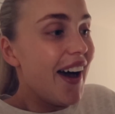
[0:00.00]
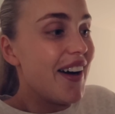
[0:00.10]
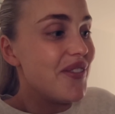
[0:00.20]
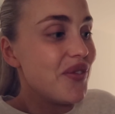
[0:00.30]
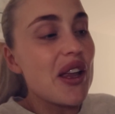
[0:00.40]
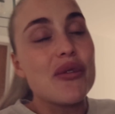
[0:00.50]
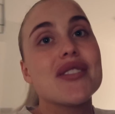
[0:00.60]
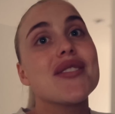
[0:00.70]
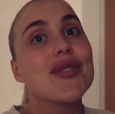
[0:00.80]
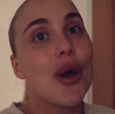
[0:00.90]
Um, it
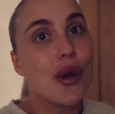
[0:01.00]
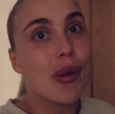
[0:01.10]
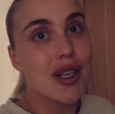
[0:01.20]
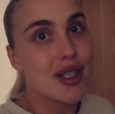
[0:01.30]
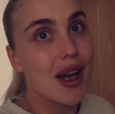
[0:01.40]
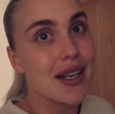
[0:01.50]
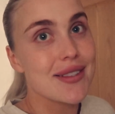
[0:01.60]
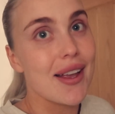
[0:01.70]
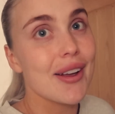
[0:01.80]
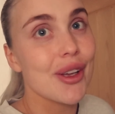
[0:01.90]
was so much
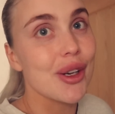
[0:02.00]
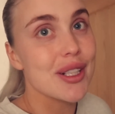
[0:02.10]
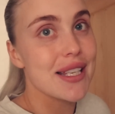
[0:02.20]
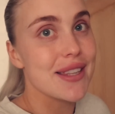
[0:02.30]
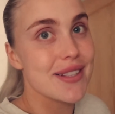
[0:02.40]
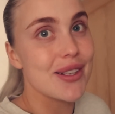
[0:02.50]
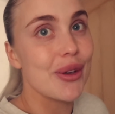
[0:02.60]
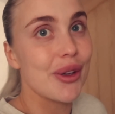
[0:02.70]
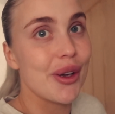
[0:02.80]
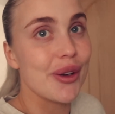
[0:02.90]
nicer cooked in the
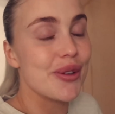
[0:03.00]
slow cooker.